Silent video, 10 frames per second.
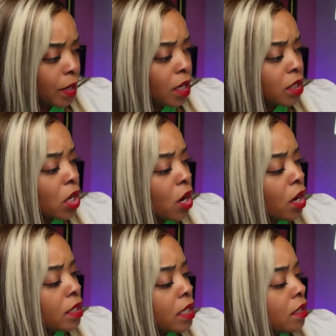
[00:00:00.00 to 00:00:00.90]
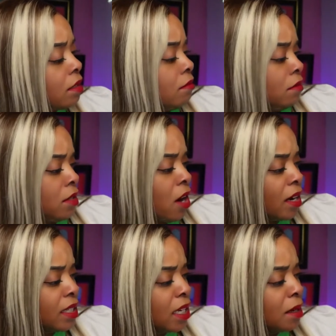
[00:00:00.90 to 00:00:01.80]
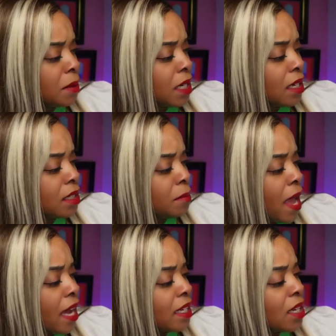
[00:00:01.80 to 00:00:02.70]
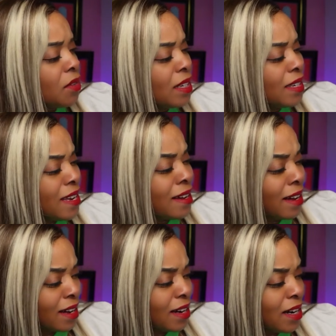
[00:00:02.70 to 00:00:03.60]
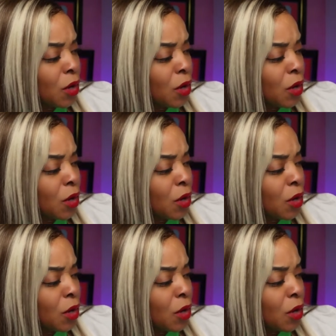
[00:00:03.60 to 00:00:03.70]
Turn T, turn TMZ to Smack DVD, huh?